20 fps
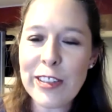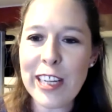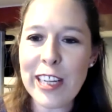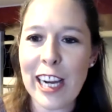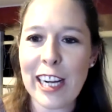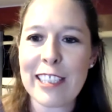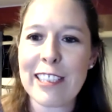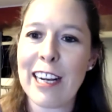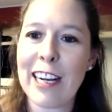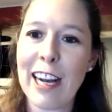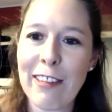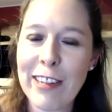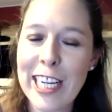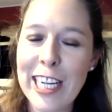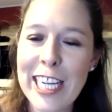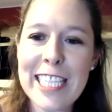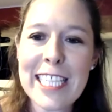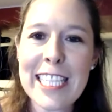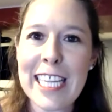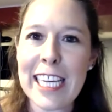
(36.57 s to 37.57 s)
Dr.
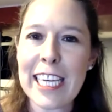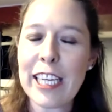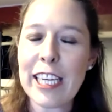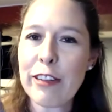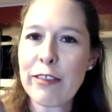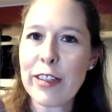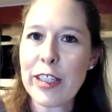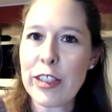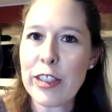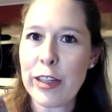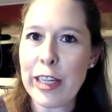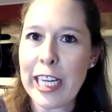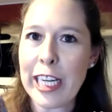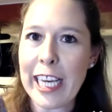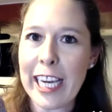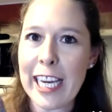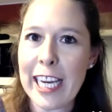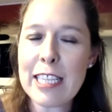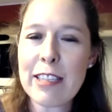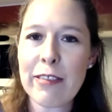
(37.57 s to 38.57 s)
Alvarez. Thank you for joining
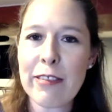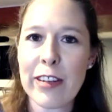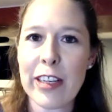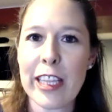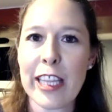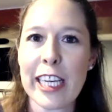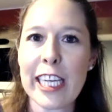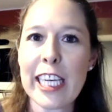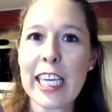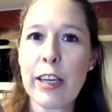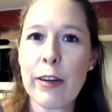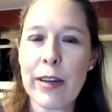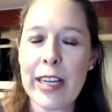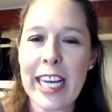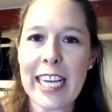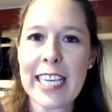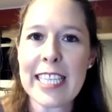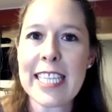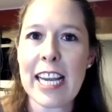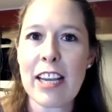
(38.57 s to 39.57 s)
us for the Q&A
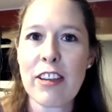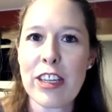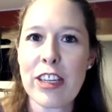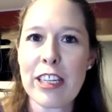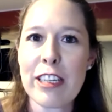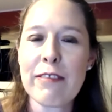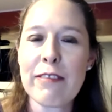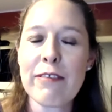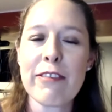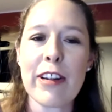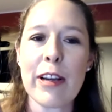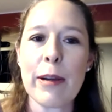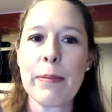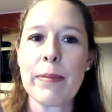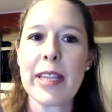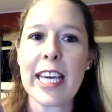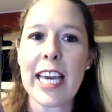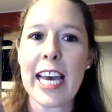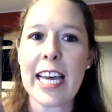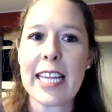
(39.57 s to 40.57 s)
session from
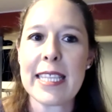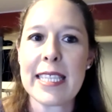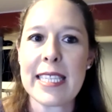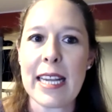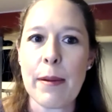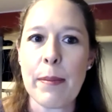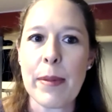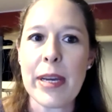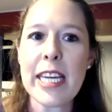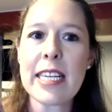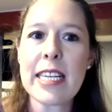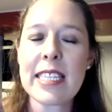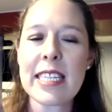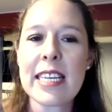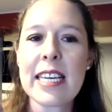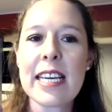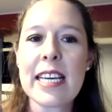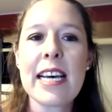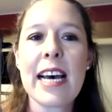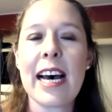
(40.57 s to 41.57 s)
the Ed Summit.
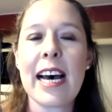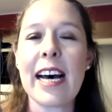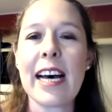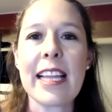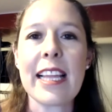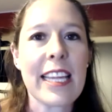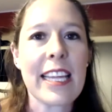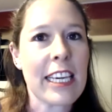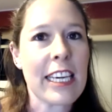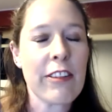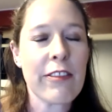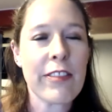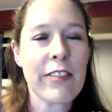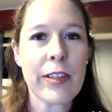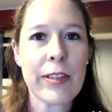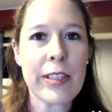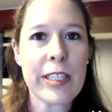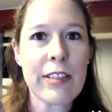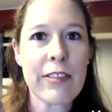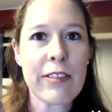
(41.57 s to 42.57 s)
Thank you,
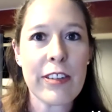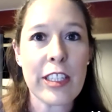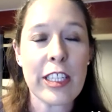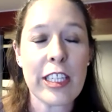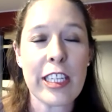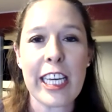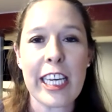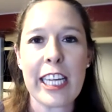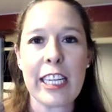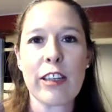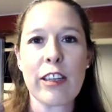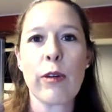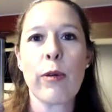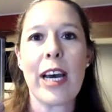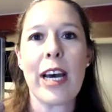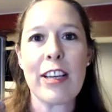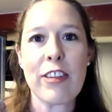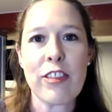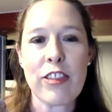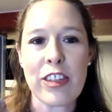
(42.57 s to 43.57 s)
viewers, for turning in
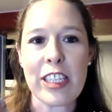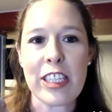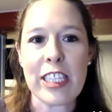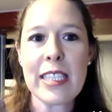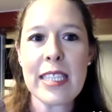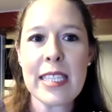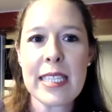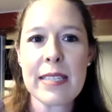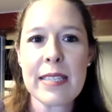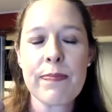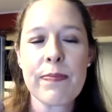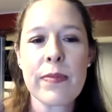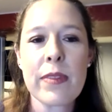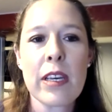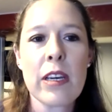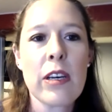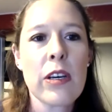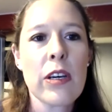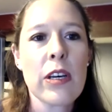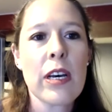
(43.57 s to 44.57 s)
questions.
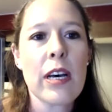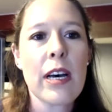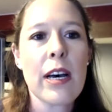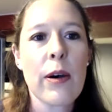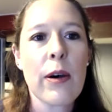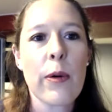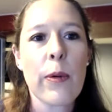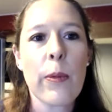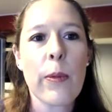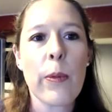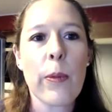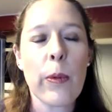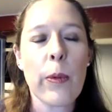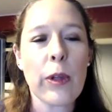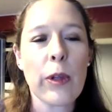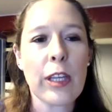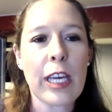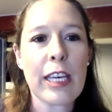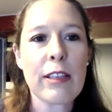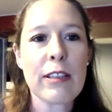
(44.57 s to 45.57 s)
We'll
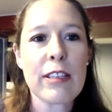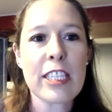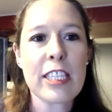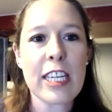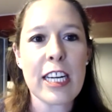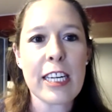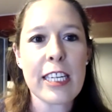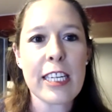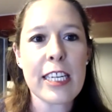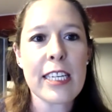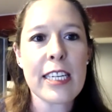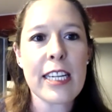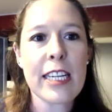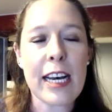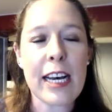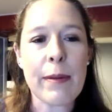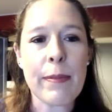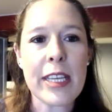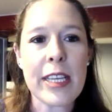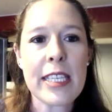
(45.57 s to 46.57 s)
get started.
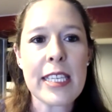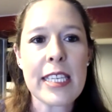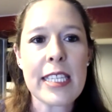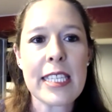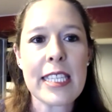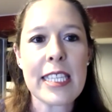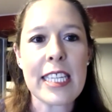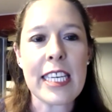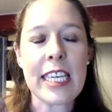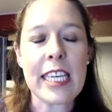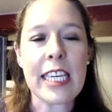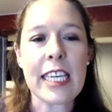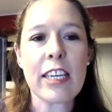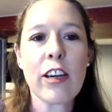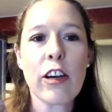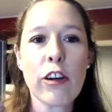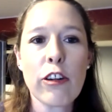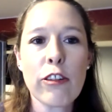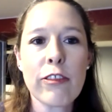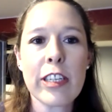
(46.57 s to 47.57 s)
This is the
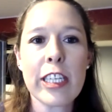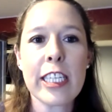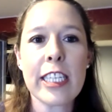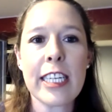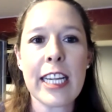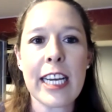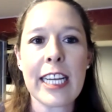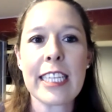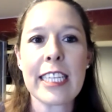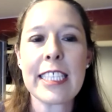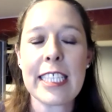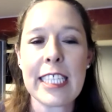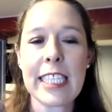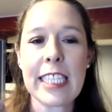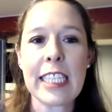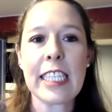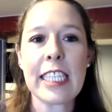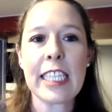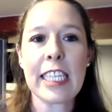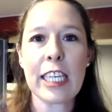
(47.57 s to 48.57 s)

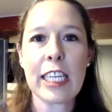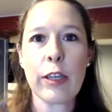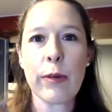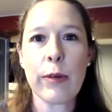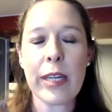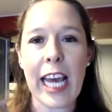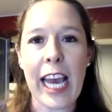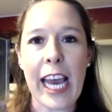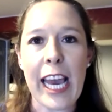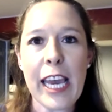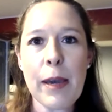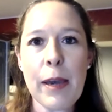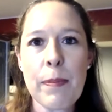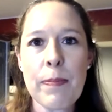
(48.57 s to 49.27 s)
COVID-19 Q&A.